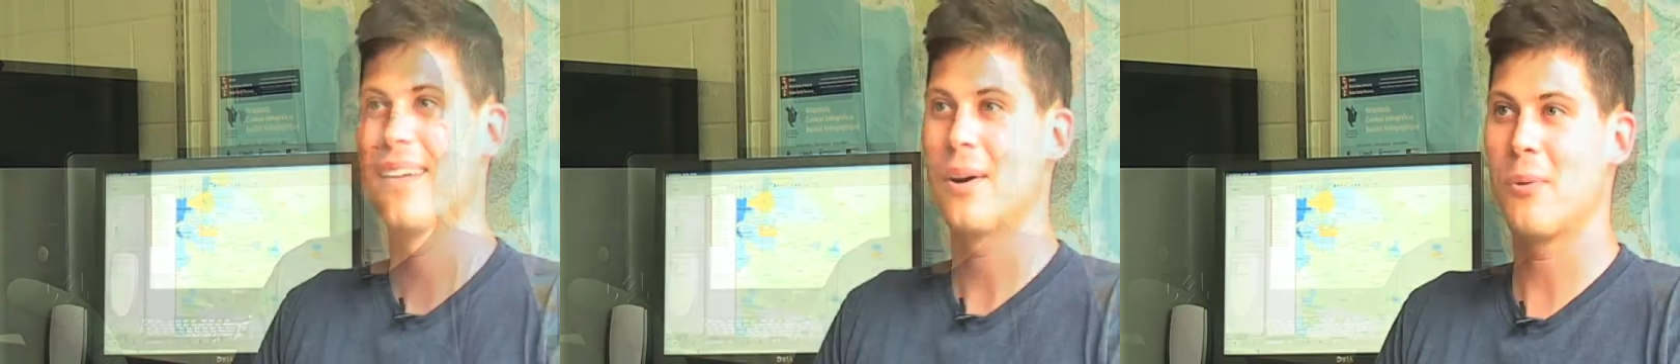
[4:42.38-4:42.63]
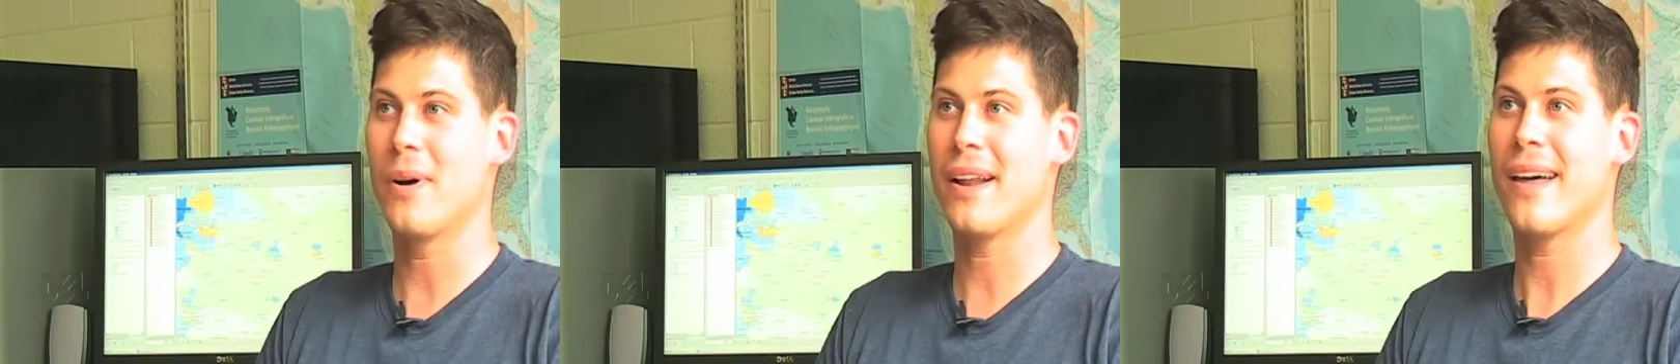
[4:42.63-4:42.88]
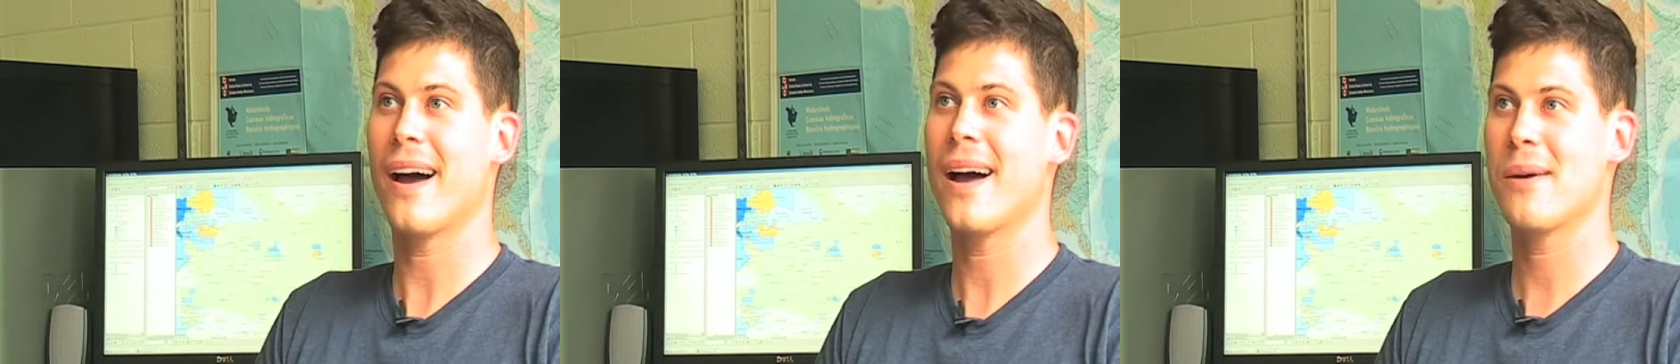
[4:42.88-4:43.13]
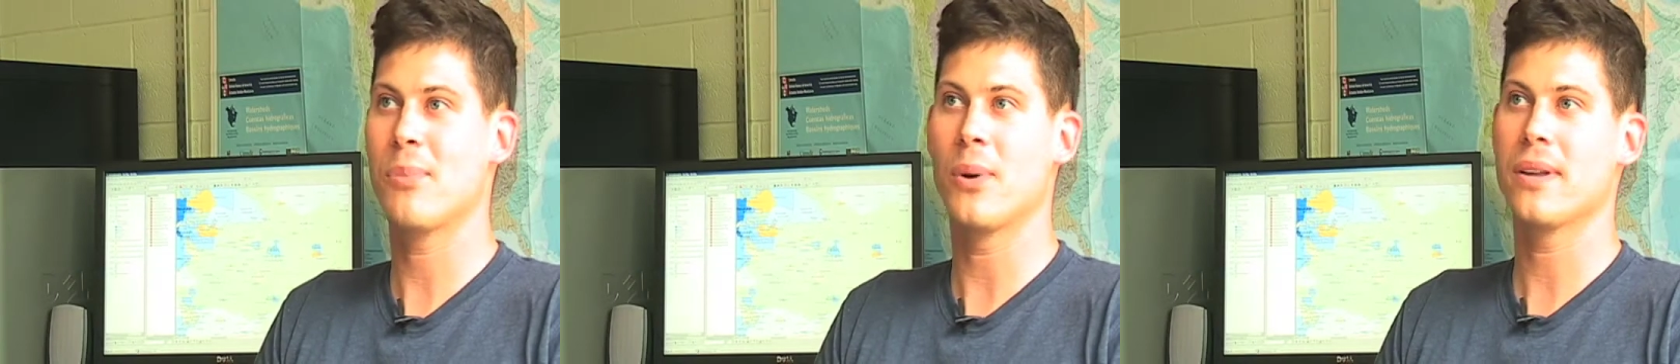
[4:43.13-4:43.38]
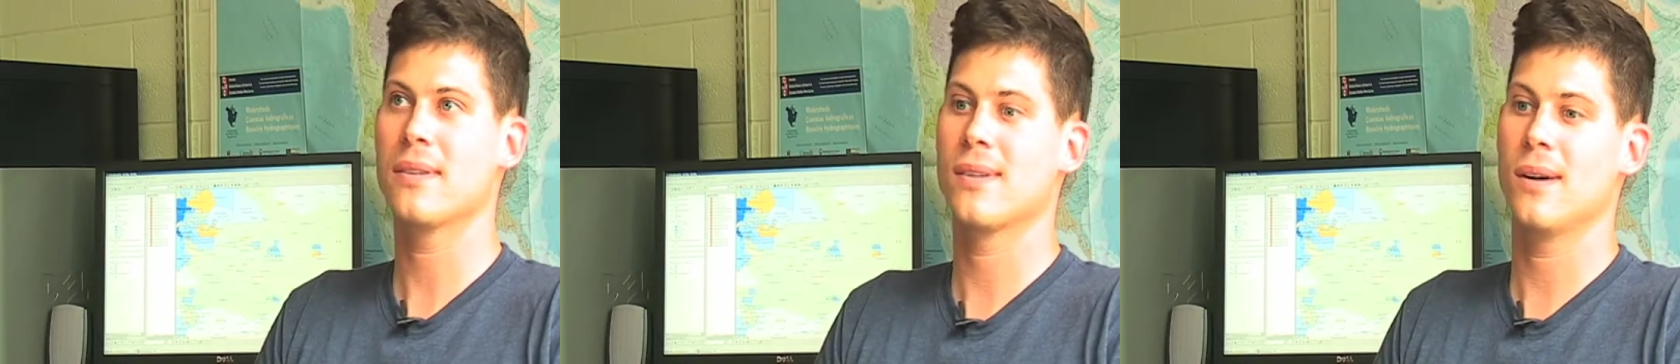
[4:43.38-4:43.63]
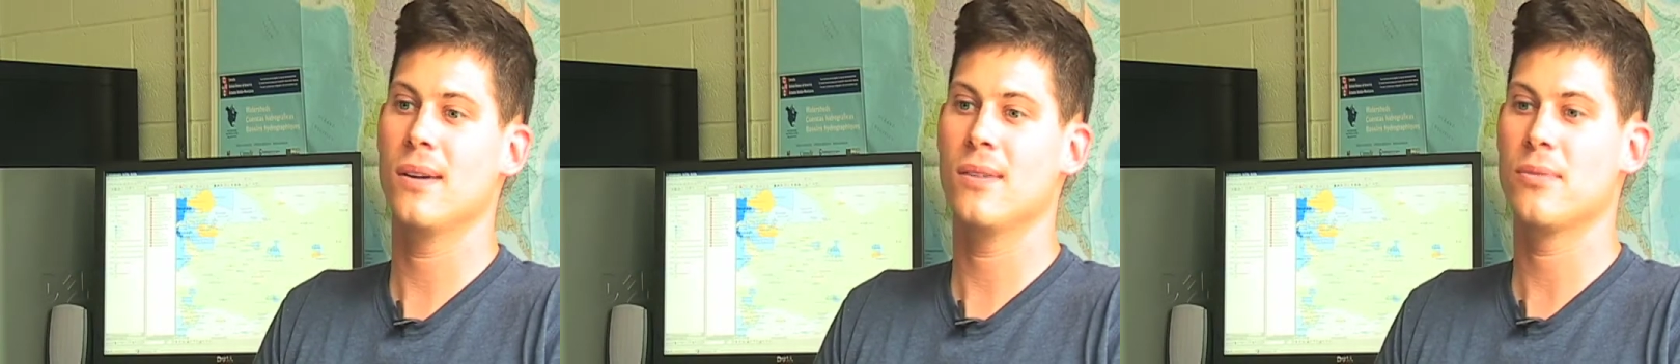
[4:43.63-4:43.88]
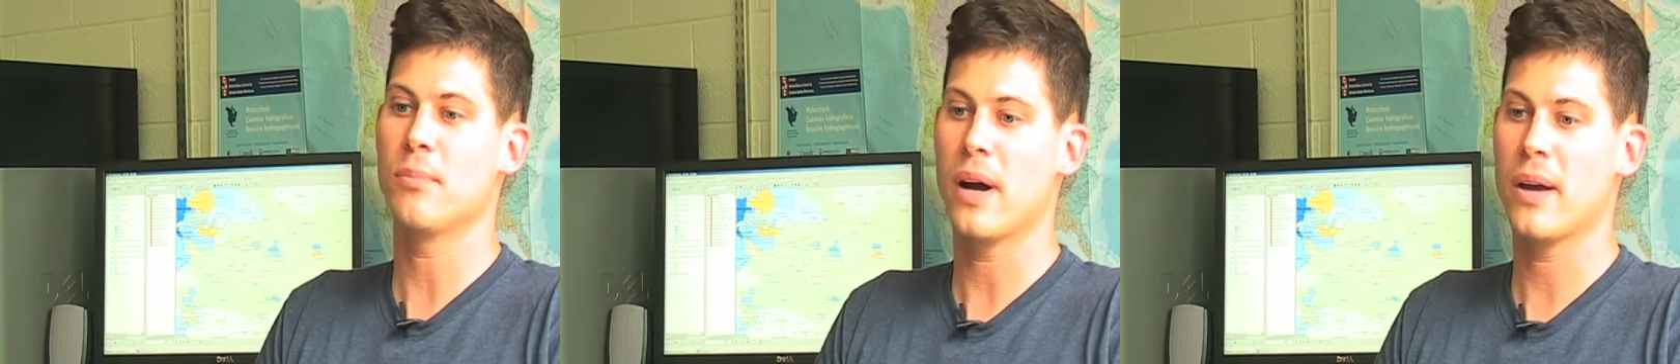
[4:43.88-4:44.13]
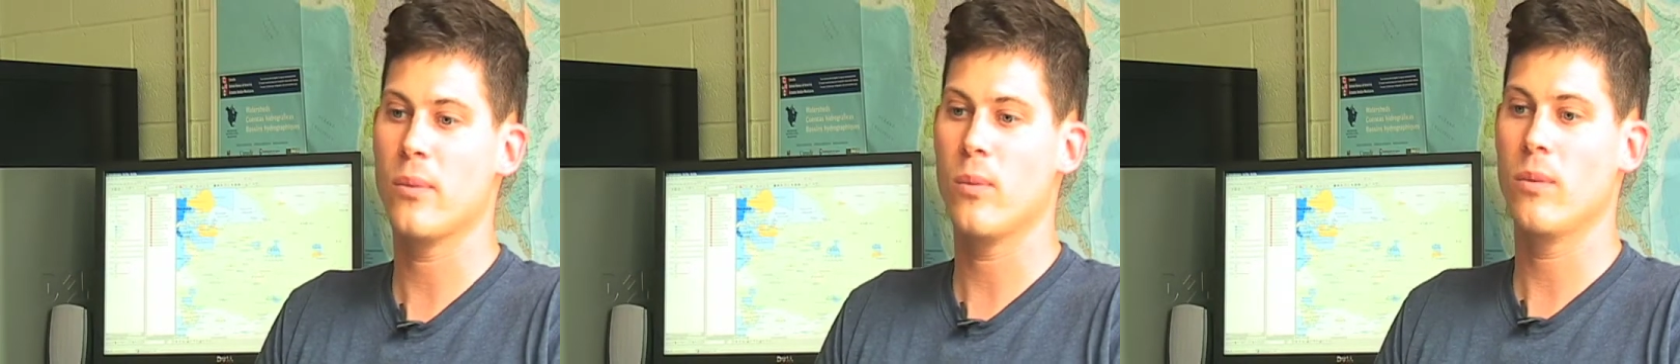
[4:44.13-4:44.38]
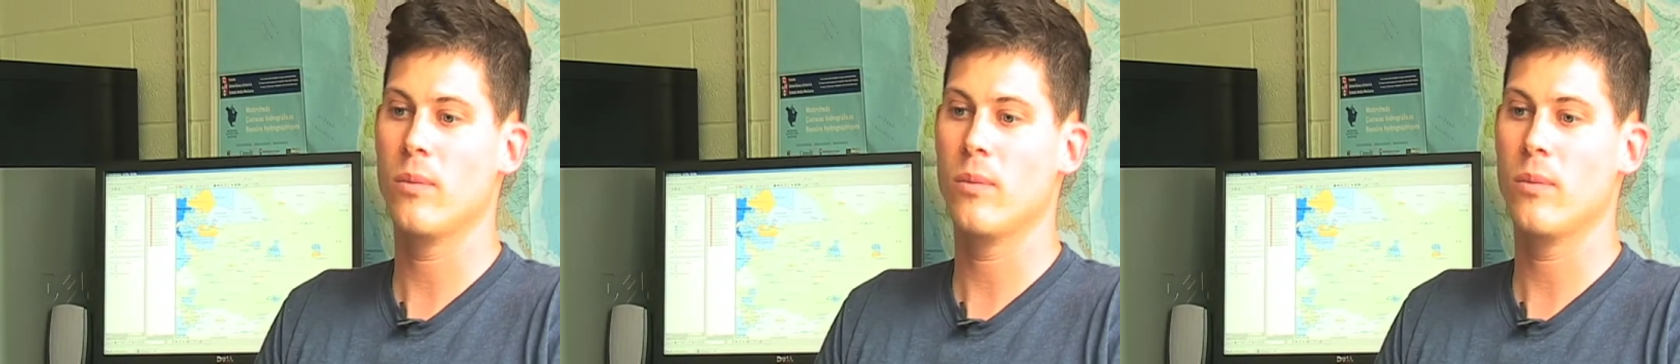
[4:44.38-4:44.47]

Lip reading: One of the high points of my